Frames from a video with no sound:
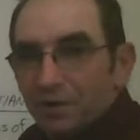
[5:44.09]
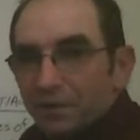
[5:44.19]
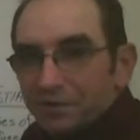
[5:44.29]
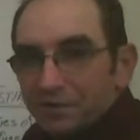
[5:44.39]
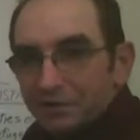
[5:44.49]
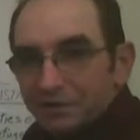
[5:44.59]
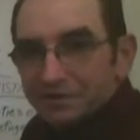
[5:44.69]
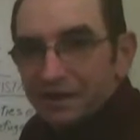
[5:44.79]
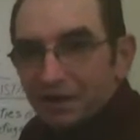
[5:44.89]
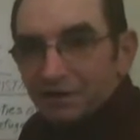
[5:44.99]
Let me tilt this
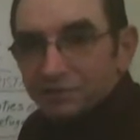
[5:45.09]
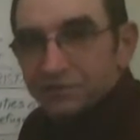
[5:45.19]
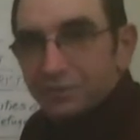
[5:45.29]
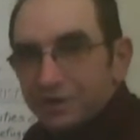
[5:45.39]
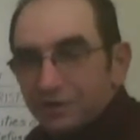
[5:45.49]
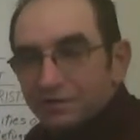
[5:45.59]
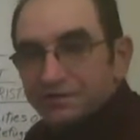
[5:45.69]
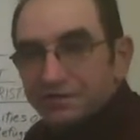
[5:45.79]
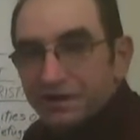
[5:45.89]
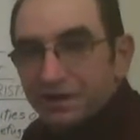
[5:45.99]
down a little so we can
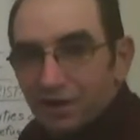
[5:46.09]
see it.